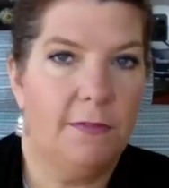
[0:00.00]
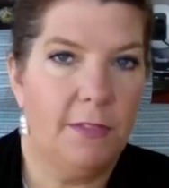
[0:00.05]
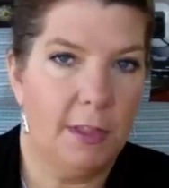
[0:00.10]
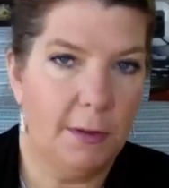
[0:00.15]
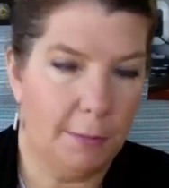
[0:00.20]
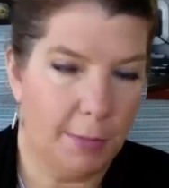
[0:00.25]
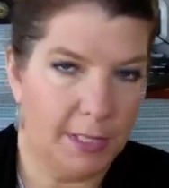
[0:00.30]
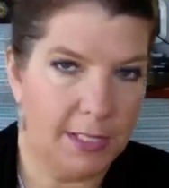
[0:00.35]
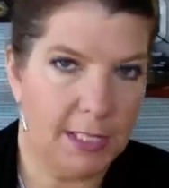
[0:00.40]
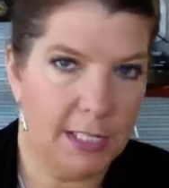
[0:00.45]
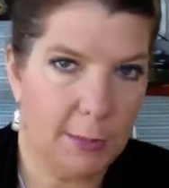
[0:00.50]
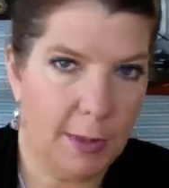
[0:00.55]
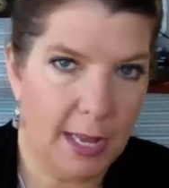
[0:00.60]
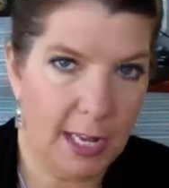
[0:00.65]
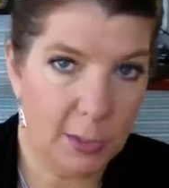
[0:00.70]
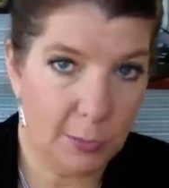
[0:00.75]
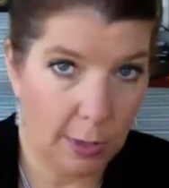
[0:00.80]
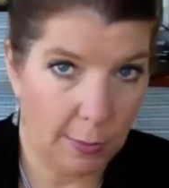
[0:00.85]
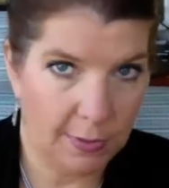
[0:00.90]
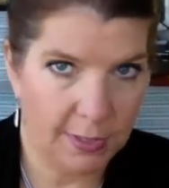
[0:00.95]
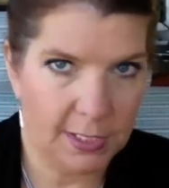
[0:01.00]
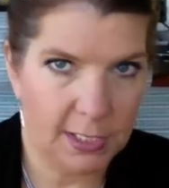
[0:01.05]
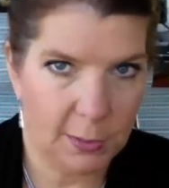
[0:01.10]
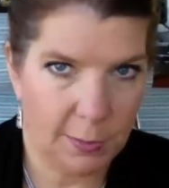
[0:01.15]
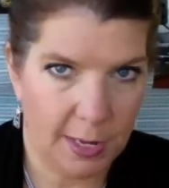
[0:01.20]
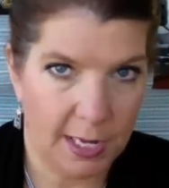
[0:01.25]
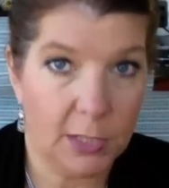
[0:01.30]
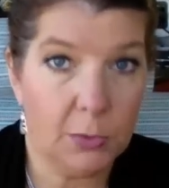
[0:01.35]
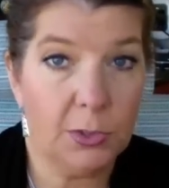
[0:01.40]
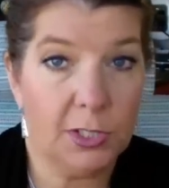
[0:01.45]
the business page, my
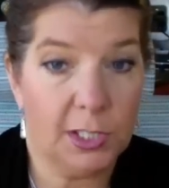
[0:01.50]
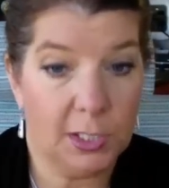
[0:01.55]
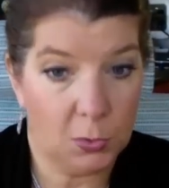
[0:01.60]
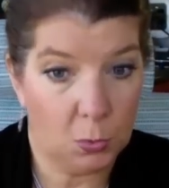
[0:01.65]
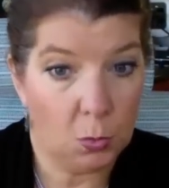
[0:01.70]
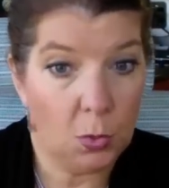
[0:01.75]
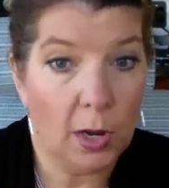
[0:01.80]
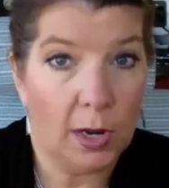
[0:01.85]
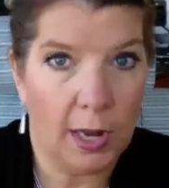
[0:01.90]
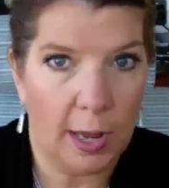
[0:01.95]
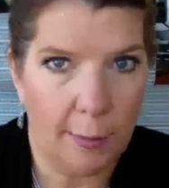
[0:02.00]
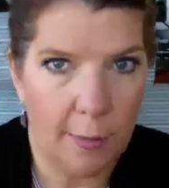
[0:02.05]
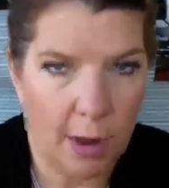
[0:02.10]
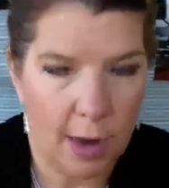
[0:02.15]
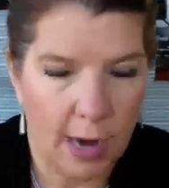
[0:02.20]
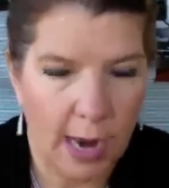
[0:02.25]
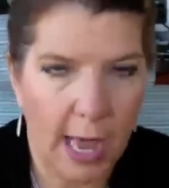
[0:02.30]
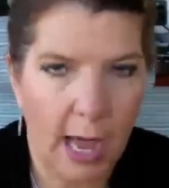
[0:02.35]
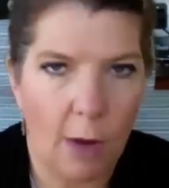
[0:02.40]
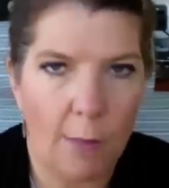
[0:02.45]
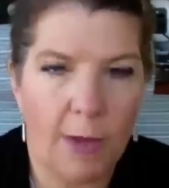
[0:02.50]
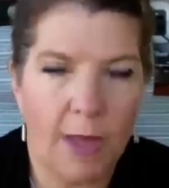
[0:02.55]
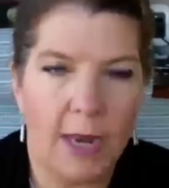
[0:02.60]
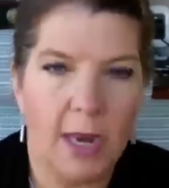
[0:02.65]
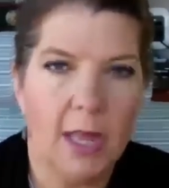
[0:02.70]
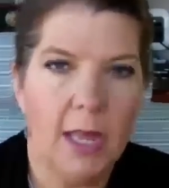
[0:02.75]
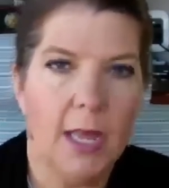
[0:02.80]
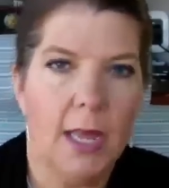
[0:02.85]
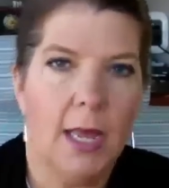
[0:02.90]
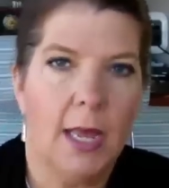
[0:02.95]
business page, which is what I'm on now. But,